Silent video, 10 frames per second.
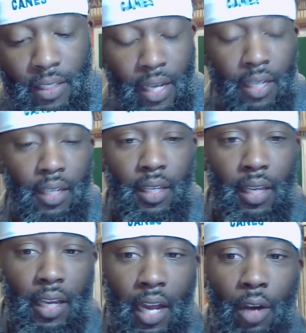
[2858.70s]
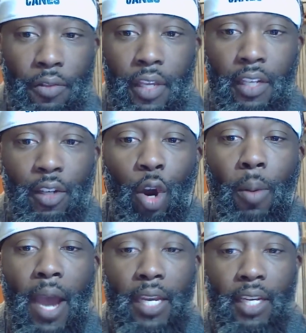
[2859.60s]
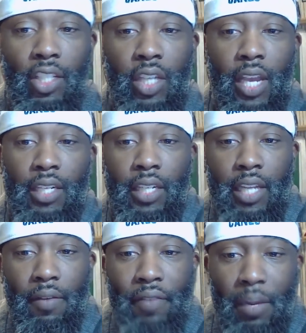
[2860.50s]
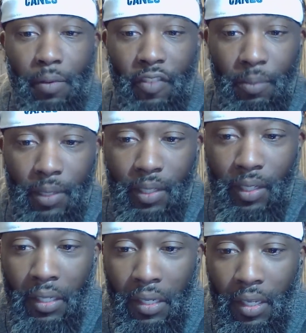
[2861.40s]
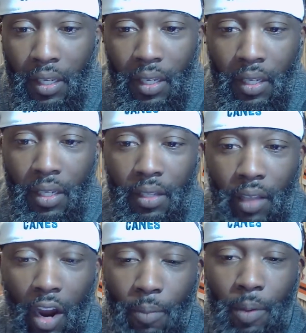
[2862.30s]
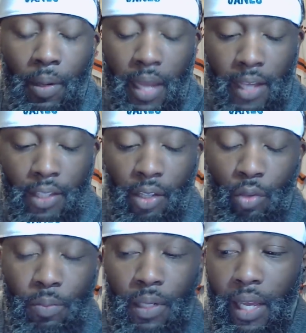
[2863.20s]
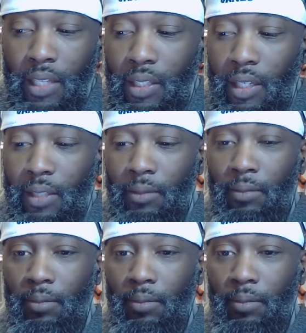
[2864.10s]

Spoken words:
night, and I don't think nobody in the chat did that favor for me. Y'all remember what I asked y'all to do for me last night?